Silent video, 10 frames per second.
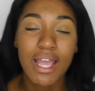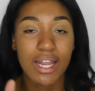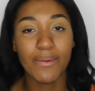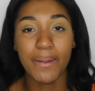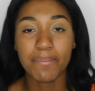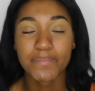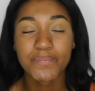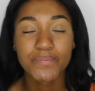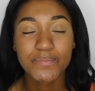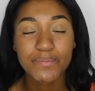Anyway,
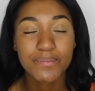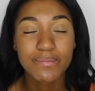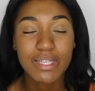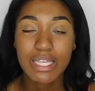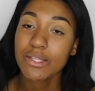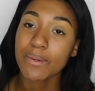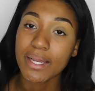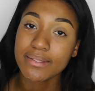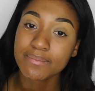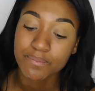either
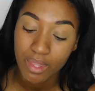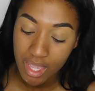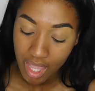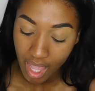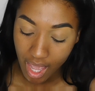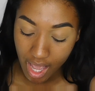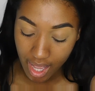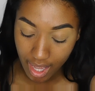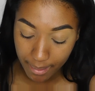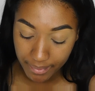way,
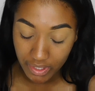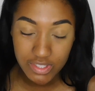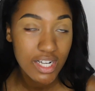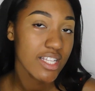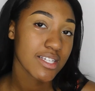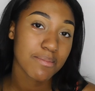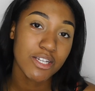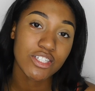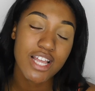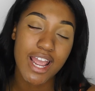today's gonna be
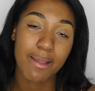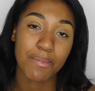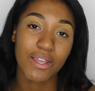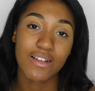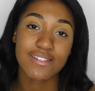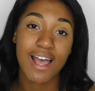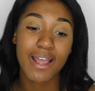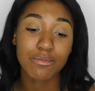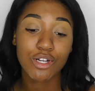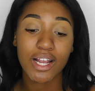a good day because
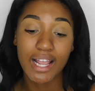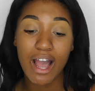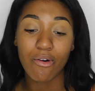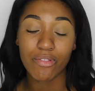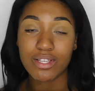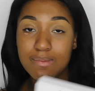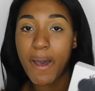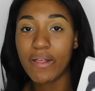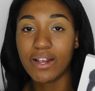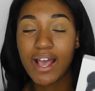I am trying out this
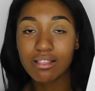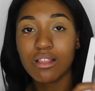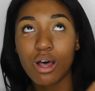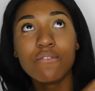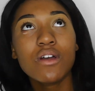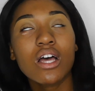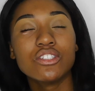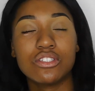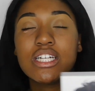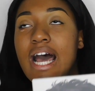palette.
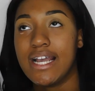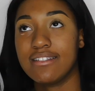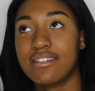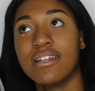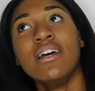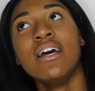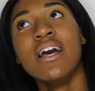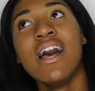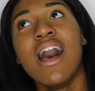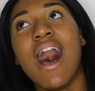Guys,
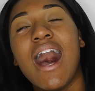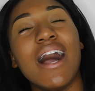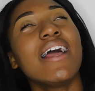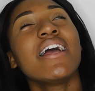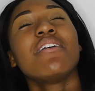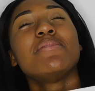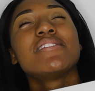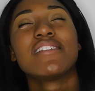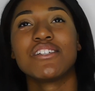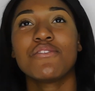I have
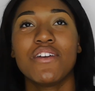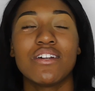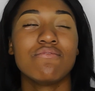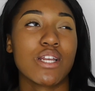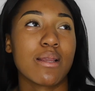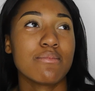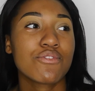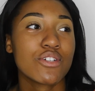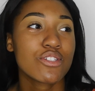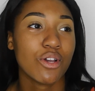been such a fan of
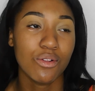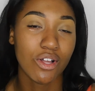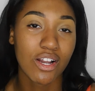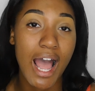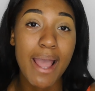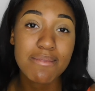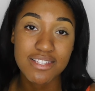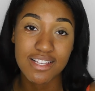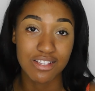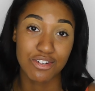James for so long. I'm a
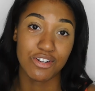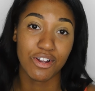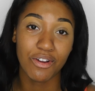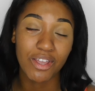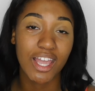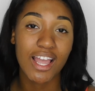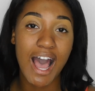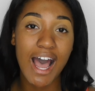sister, okay?